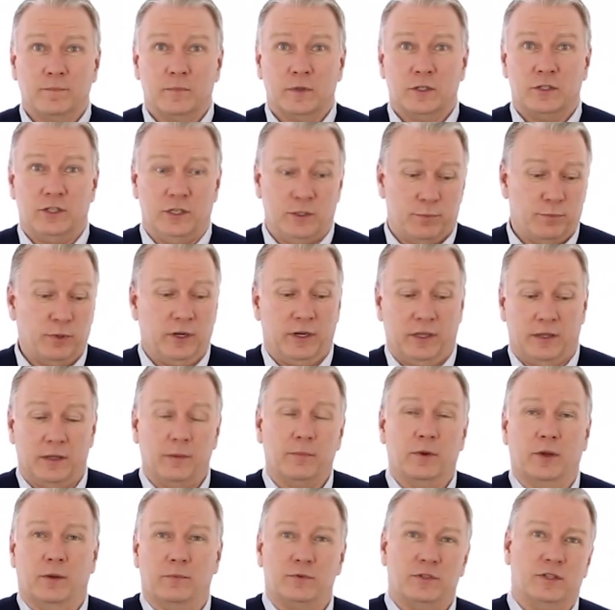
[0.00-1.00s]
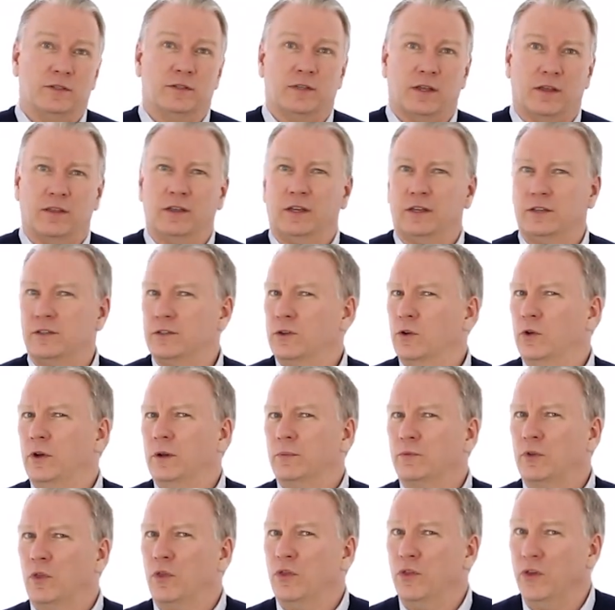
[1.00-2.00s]
she's putting them up. I think it's going
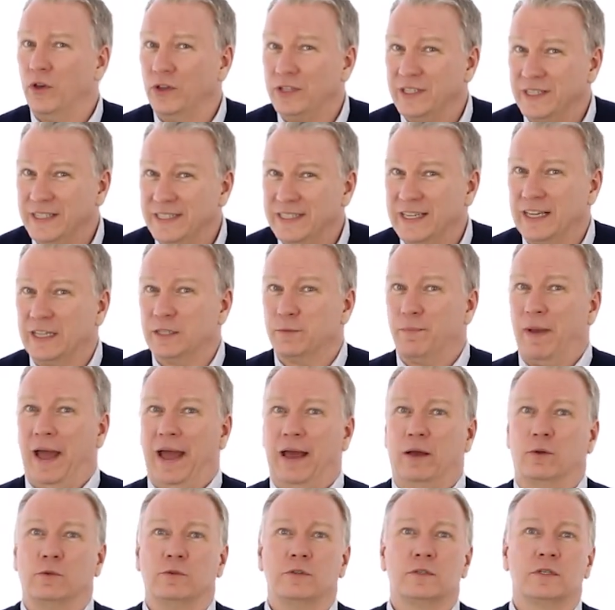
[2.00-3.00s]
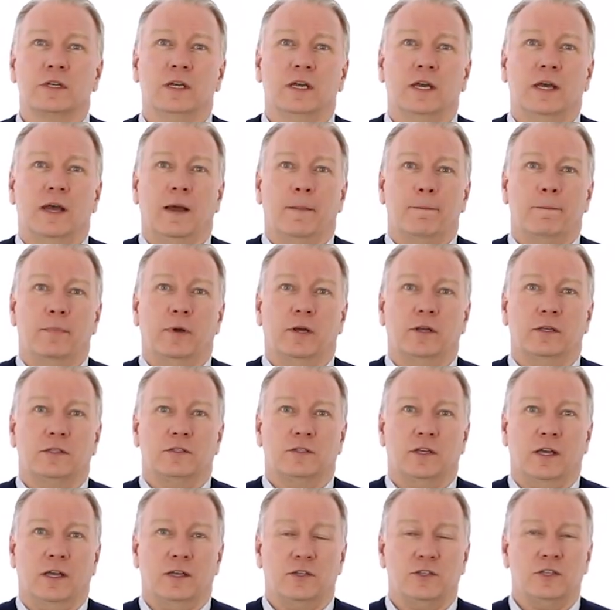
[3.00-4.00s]
up to £36,
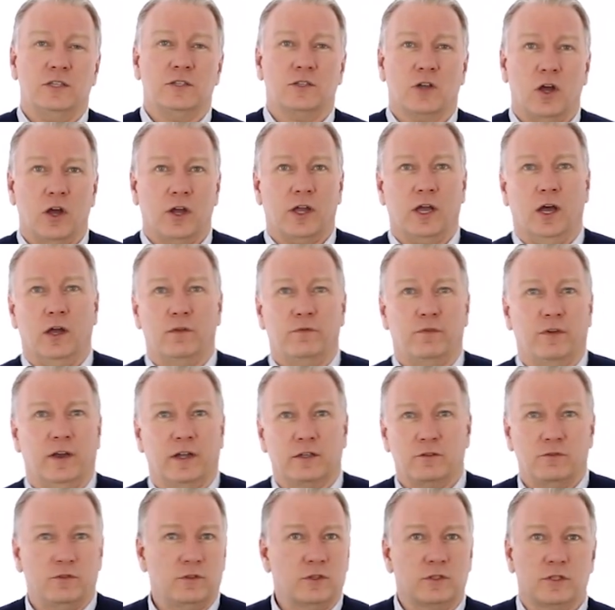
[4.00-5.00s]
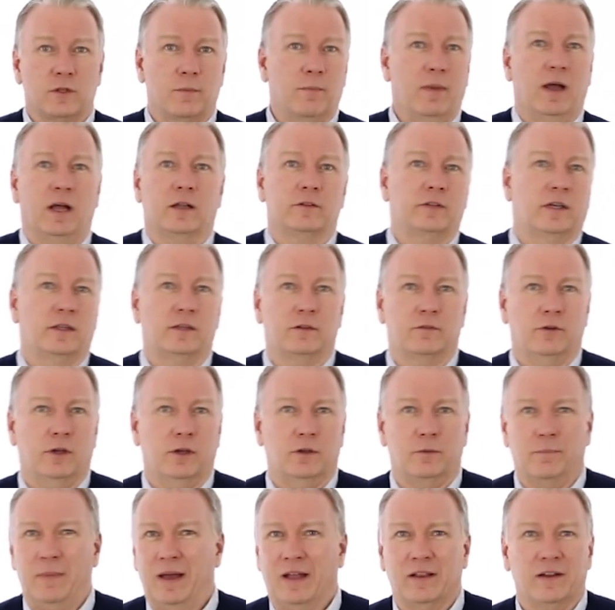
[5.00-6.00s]
but she's got a Card Factory just a mile down the
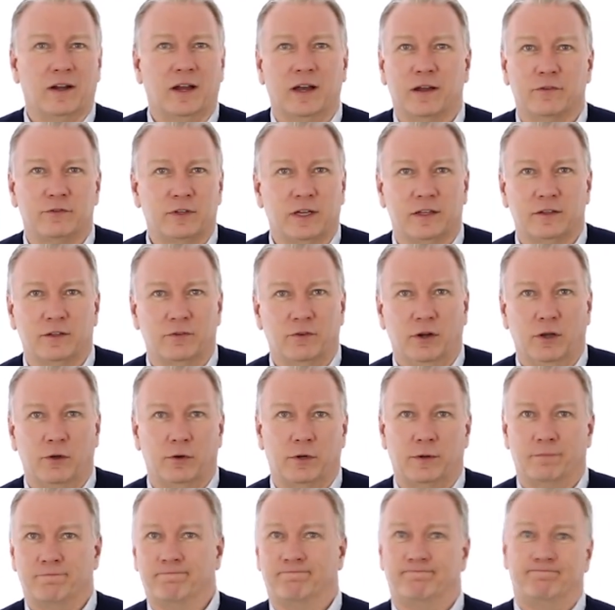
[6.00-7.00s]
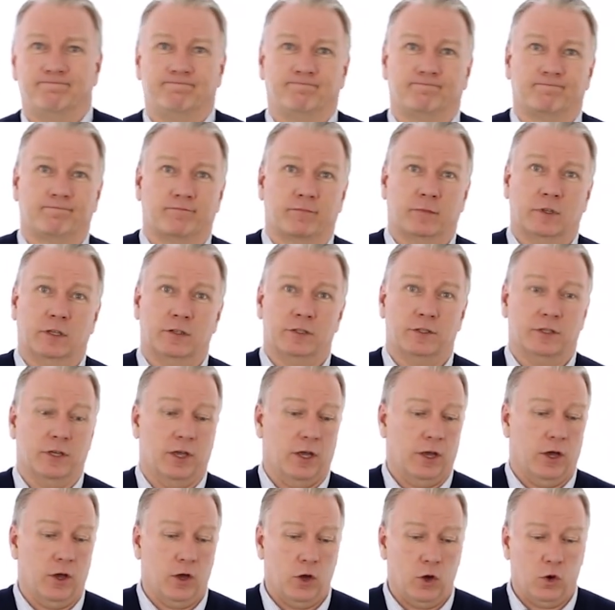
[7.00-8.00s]
road, mile and a half down the road.
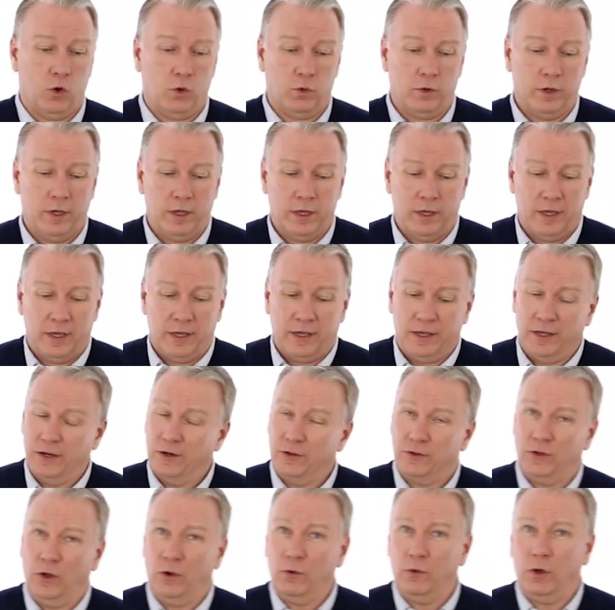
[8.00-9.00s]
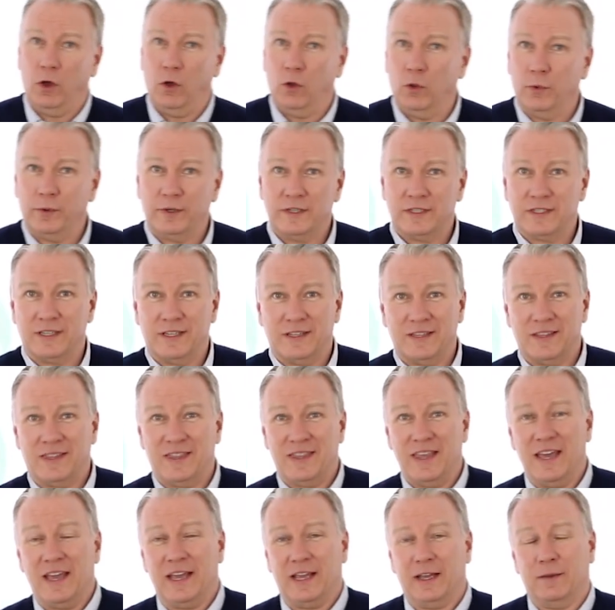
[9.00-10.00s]
So, you know, don't always
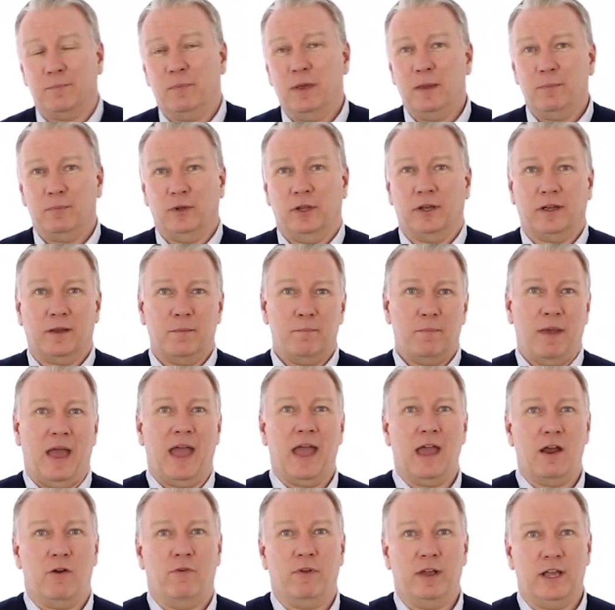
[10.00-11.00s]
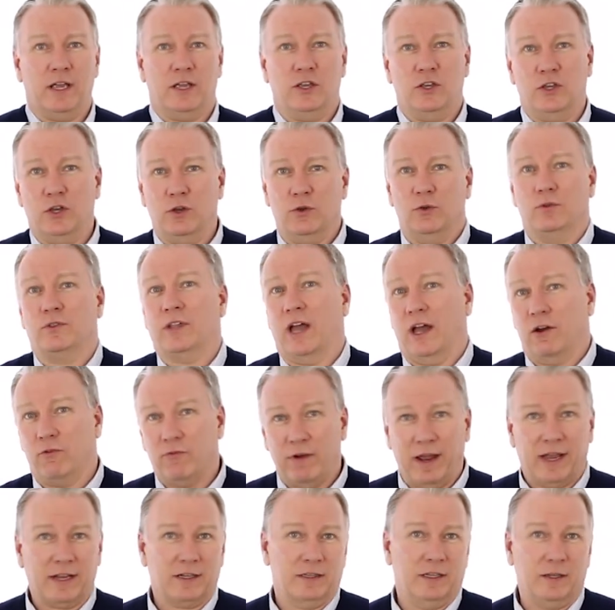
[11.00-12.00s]
think people are comparing you
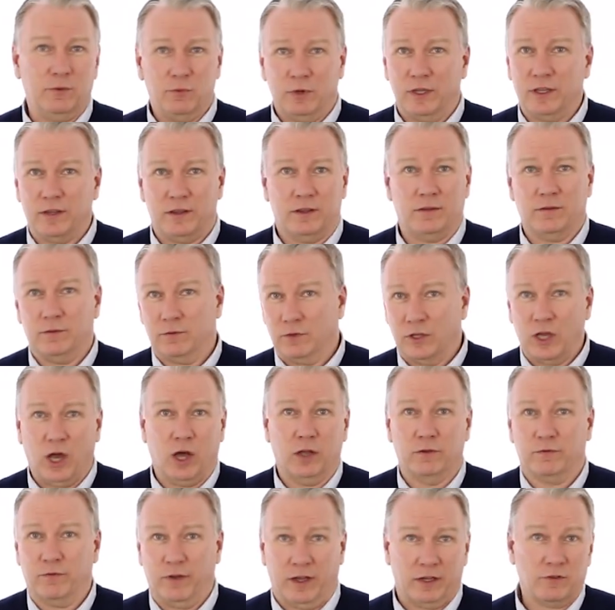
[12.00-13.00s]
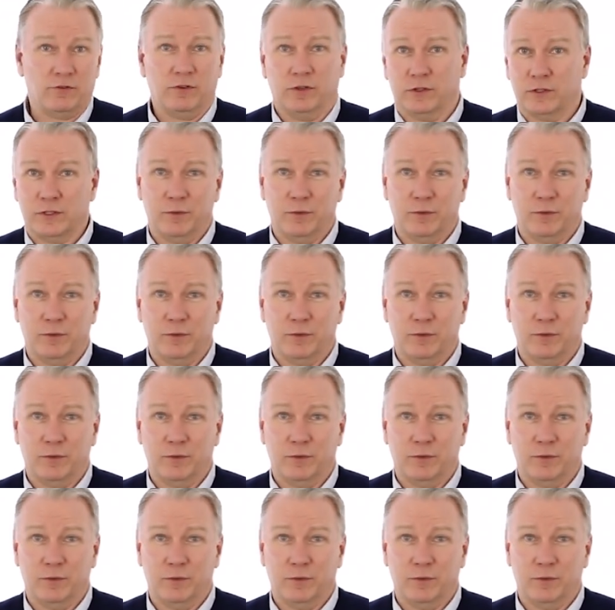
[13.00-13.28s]
directly with Card Factory or